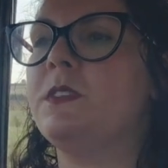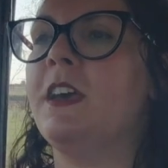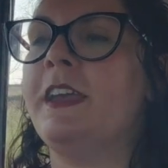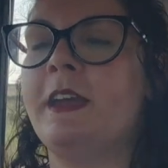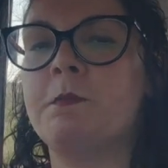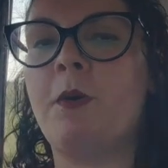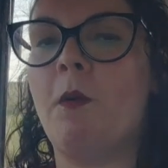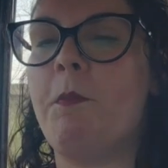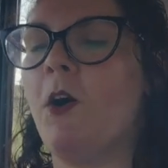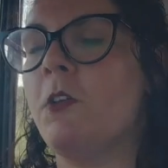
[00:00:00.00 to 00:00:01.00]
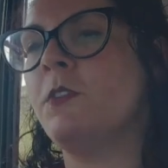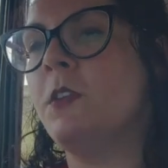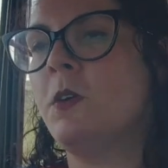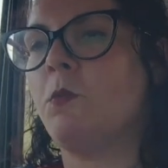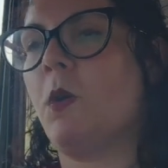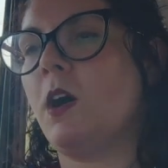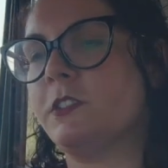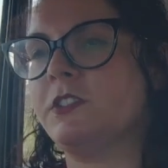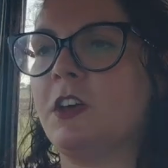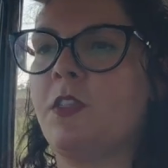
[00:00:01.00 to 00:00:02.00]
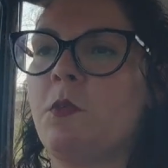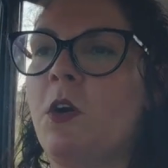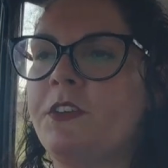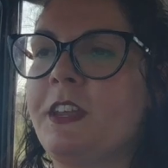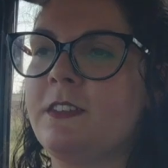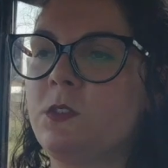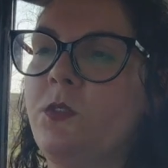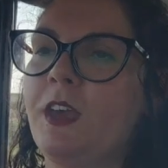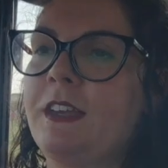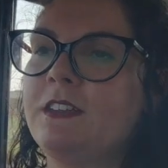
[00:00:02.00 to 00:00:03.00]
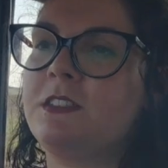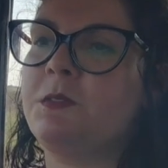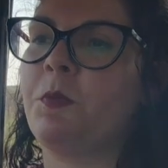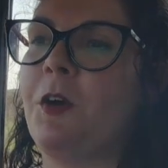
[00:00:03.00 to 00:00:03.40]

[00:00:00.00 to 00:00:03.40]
that he can pop on whilst the other one gets fixed.